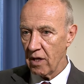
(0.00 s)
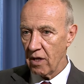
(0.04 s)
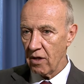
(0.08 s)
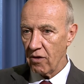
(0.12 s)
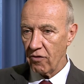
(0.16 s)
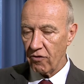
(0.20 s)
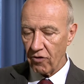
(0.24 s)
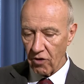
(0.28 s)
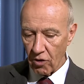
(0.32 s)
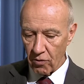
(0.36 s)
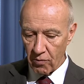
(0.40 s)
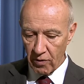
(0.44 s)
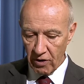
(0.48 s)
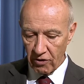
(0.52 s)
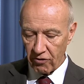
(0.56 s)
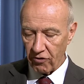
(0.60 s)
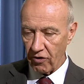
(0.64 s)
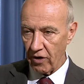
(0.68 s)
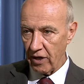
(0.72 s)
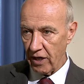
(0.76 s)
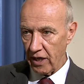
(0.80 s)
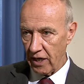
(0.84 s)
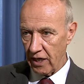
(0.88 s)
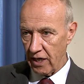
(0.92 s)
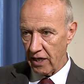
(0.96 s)
So we
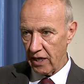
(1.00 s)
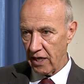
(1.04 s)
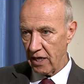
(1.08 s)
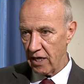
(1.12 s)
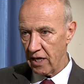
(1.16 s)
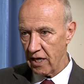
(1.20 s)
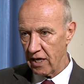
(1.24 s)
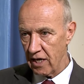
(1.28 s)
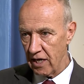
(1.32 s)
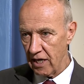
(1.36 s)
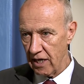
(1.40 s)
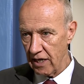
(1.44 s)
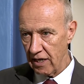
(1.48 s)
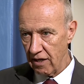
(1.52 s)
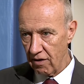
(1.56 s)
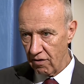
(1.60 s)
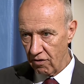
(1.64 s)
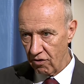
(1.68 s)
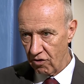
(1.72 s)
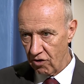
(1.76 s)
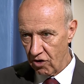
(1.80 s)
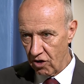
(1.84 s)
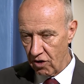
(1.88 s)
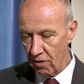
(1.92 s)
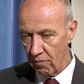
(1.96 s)
see in
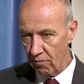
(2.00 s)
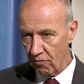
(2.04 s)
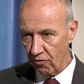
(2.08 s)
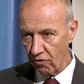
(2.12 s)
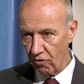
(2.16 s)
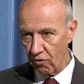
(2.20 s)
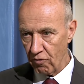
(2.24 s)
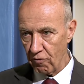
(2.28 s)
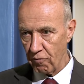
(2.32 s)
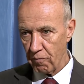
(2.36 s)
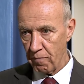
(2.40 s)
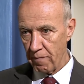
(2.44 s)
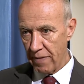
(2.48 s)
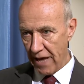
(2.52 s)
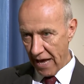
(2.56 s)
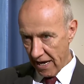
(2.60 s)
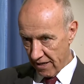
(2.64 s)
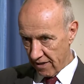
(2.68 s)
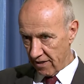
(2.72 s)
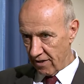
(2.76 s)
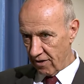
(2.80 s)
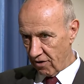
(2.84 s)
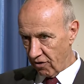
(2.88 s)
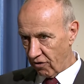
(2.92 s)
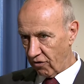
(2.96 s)
terms of
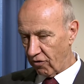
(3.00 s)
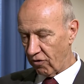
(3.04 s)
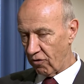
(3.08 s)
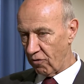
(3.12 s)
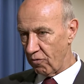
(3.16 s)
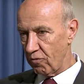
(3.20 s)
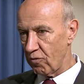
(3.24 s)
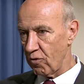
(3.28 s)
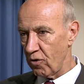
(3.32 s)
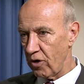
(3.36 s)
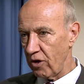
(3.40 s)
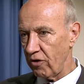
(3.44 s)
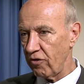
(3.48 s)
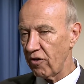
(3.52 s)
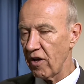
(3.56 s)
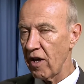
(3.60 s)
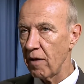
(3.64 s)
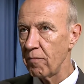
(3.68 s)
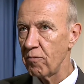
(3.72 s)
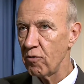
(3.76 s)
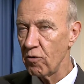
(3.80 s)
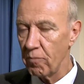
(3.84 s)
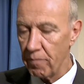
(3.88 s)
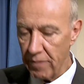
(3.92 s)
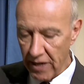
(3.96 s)
patents, for
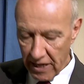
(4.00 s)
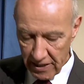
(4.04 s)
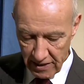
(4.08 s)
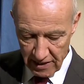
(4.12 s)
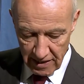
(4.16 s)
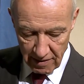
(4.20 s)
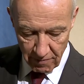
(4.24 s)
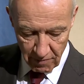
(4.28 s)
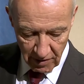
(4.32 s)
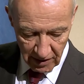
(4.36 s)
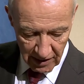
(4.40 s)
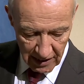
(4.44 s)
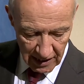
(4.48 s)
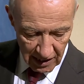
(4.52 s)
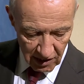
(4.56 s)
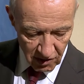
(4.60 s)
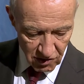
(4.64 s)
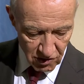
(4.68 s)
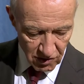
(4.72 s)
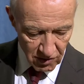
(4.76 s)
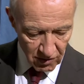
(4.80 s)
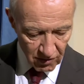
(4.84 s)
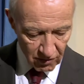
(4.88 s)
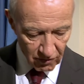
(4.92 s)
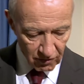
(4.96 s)
example, patent
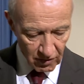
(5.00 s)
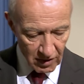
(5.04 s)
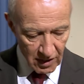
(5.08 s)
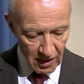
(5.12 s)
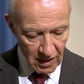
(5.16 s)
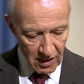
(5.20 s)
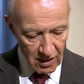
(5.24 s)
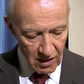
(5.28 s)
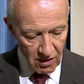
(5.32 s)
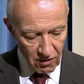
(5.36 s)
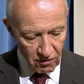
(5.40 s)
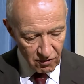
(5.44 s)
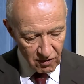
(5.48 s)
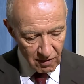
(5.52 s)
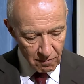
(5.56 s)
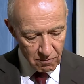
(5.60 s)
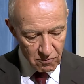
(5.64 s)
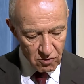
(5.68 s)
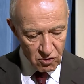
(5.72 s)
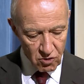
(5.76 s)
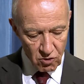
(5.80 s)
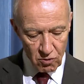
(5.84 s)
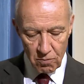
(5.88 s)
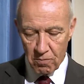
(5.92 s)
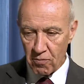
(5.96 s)
applications, some
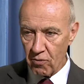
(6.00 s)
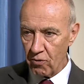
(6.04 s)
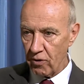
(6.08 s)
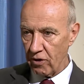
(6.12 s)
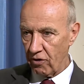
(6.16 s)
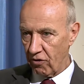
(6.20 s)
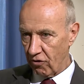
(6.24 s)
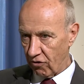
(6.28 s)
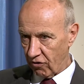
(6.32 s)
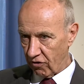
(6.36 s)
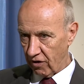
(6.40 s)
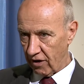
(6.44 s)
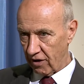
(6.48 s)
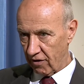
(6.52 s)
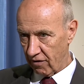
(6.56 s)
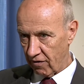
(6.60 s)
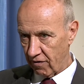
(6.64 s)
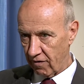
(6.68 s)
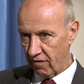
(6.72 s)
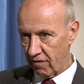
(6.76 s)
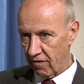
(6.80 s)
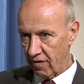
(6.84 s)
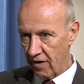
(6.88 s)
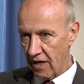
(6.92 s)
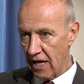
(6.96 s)

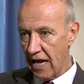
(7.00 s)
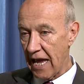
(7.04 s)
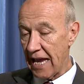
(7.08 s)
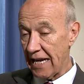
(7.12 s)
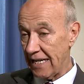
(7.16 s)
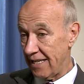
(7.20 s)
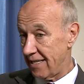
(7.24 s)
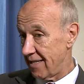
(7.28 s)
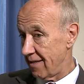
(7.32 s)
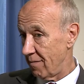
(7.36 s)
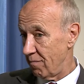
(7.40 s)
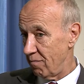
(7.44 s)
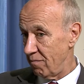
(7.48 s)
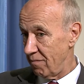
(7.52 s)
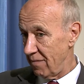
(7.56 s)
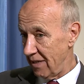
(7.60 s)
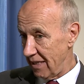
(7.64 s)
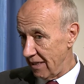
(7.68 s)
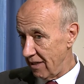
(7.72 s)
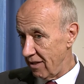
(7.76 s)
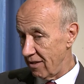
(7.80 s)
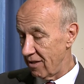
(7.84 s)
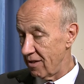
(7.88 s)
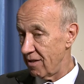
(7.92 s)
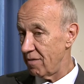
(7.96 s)
2.68
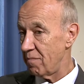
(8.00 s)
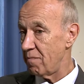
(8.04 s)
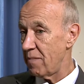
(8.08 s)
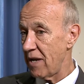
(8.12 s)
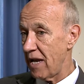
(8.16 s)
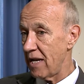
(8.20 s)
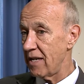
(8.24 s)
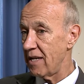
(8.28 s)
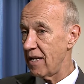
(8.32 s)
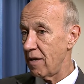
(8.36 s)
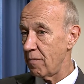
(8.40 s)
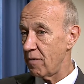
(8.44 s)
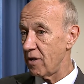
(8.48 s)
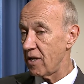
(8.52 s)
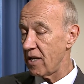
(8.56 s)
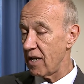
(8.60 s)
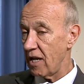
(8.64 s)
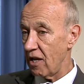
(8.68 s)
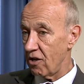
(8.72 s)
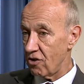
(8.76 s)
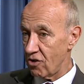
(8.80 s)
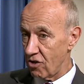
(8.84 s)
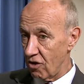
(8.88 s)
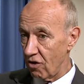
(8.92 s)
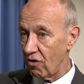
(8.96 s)
million patent
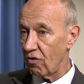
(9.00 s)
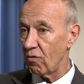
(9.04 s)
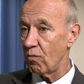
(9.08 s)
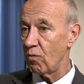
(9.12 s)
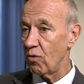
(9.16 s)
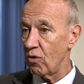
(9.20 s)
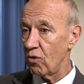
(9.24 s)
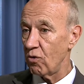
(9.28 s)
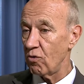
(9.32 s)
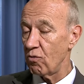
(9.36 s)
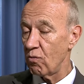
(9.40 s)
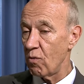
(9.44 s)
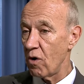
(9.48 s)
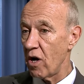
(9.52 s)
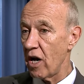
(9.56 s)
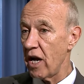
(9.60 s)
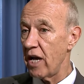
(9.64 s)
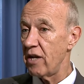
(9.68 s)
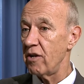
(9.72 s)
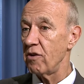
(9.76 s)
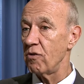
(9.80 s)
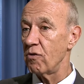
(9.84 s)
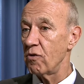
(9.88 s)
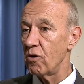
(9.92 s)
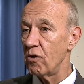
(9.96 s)
applications
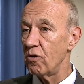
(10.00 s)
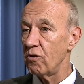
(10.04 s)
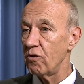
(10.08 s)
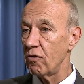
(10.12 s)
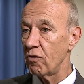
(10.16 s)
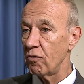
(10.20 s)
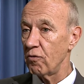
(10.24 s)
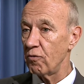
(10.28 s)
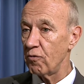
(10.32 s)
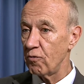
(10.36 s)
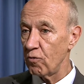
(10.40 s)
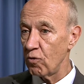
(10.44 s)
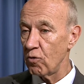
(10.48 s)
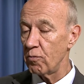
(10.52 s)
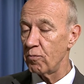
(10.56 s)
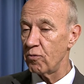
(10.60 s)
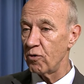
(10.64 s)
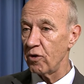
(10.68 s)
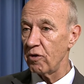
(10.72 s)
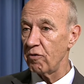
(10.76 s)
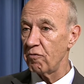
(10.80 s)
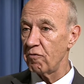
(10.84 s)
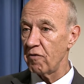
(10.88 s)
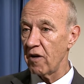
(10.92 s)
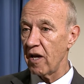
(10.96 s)
worldwide, a growth of
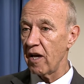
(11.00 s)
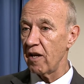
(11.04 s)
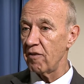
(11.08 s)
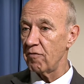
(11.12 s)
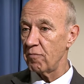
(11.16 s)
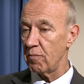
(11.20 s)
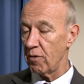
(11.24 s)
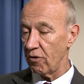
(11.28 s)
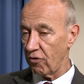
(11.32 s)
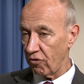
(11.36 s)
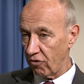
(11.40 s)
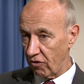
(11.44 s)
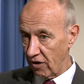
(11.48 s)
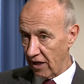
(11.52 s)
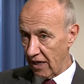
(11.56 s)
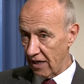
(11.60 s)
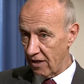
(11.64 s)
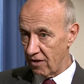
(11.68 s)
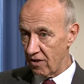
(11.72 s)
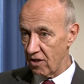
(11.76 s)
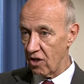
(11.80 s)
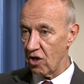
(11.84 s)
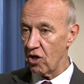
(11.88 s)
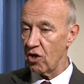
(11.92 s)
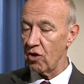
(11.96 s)

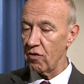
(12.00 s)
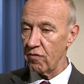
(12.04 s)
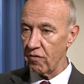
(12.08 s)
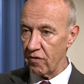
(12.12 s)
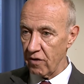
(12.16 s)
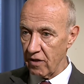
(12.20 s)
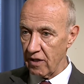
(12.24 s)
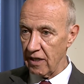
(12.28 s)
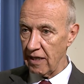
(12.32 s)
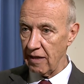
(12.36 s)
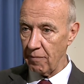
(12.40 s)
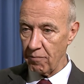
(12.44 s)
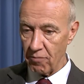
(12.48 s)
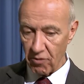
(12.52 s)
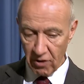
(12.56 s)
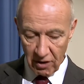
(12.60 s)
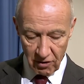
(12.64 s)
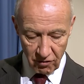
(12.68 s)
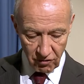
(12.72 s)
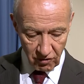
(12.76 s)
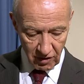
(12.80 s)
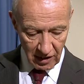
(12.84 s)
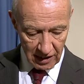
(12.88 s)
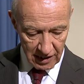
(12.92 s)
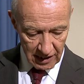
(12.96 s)
4.5% over the
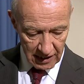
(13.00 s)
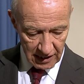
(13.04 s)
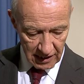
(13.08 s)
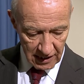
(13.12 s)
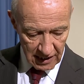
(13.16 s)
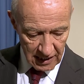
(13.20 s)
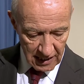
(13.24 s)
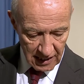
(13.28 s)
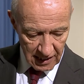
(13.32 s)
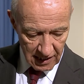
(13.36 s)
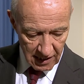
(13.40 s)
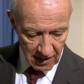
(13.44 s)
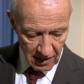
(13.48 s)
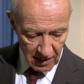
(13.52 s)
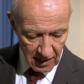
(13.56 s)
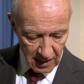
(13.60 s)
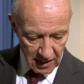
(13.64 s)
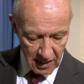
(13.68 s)
preceding year.